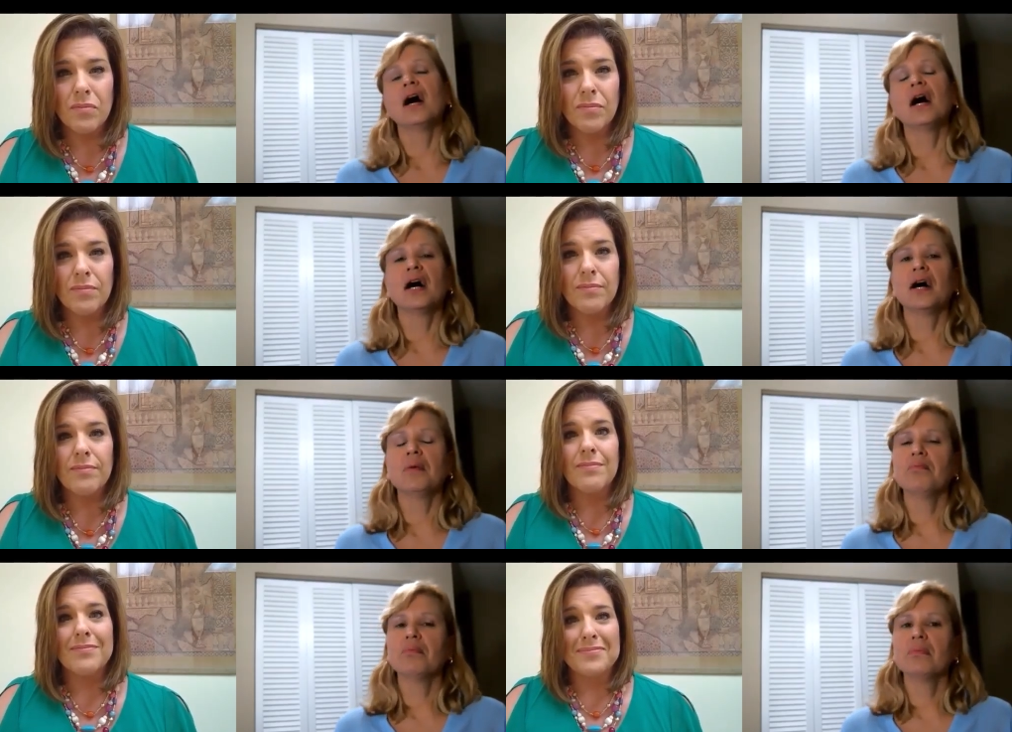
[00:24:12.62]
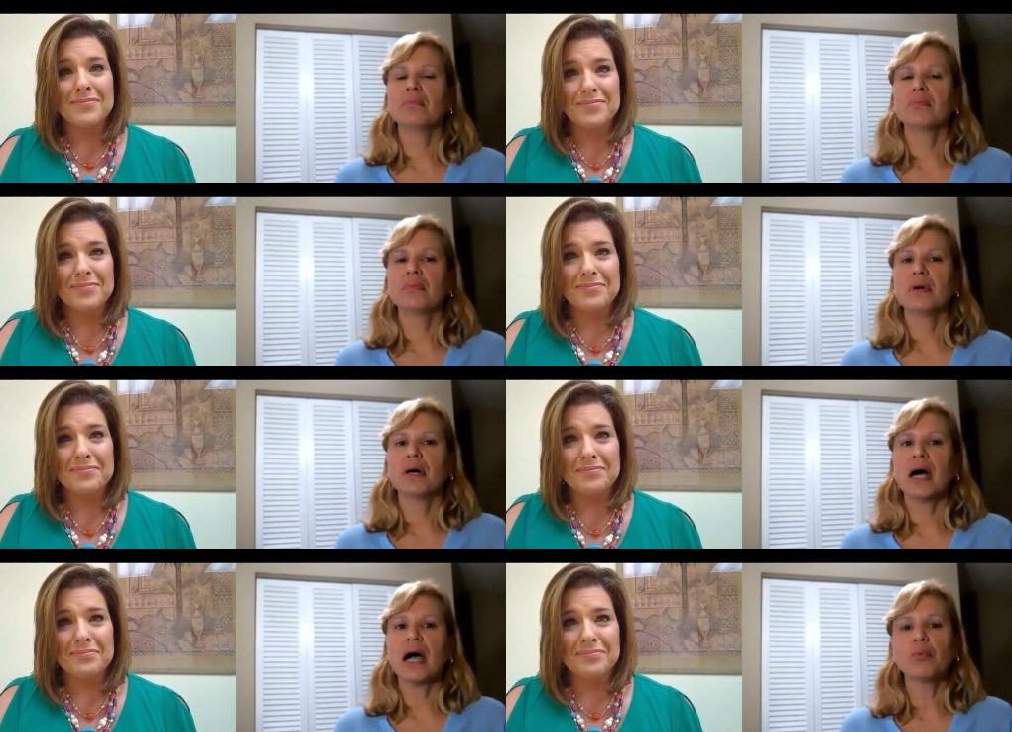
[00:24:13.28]
Speaker 1: Um,
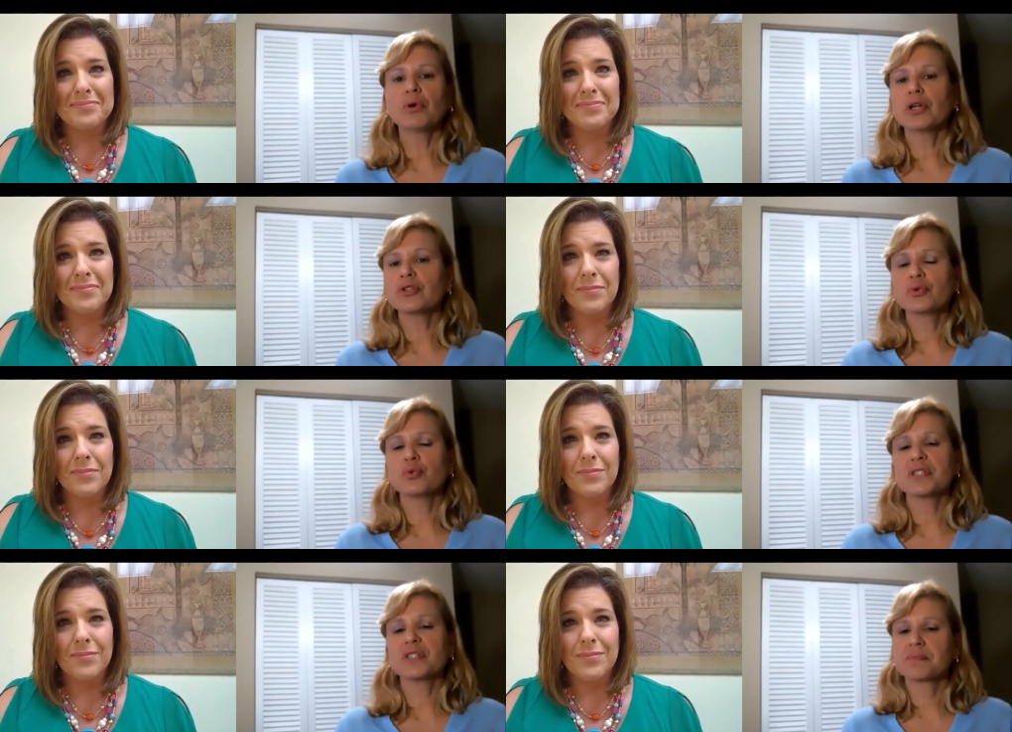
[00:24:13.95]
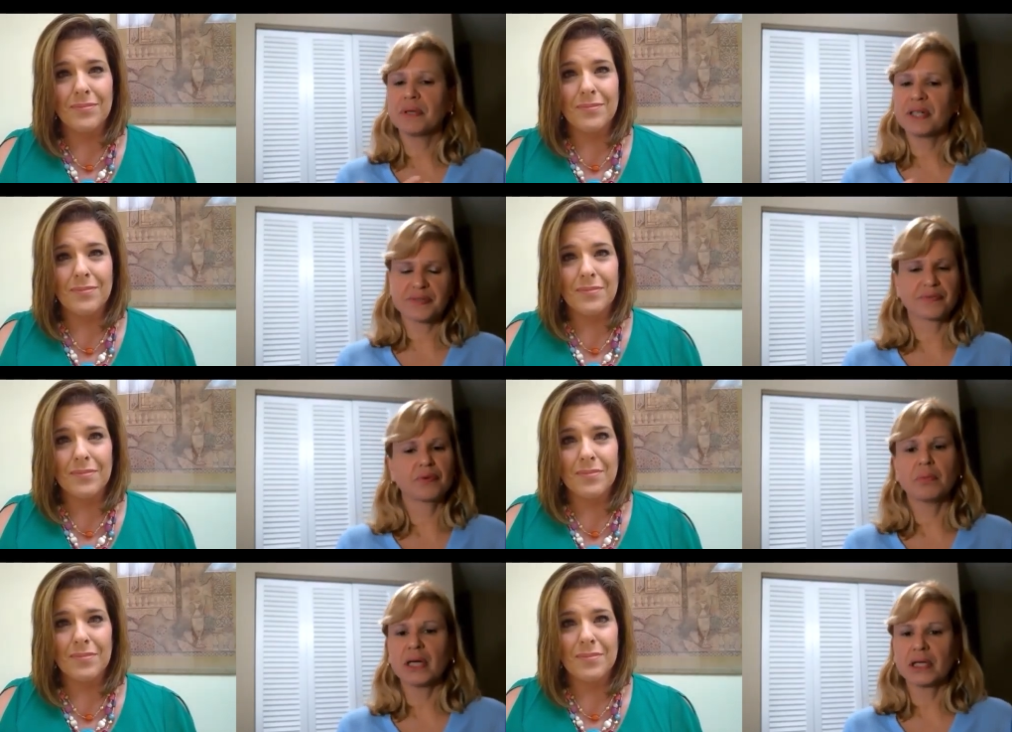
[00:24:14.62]
I want to do what's best
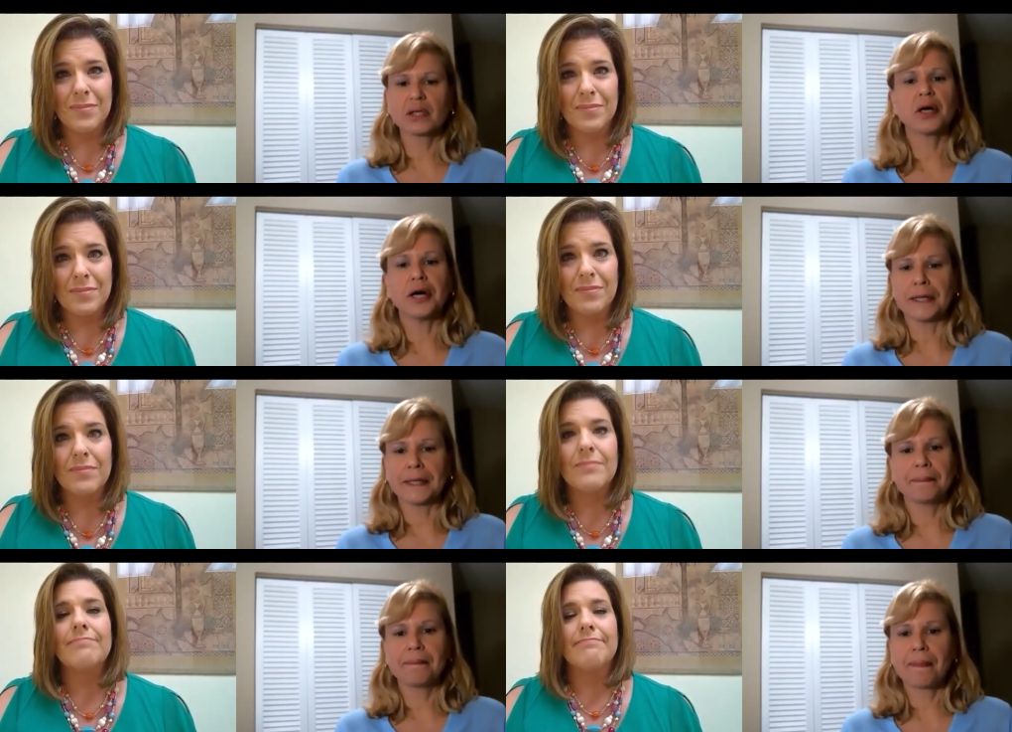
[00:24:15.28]
for my client.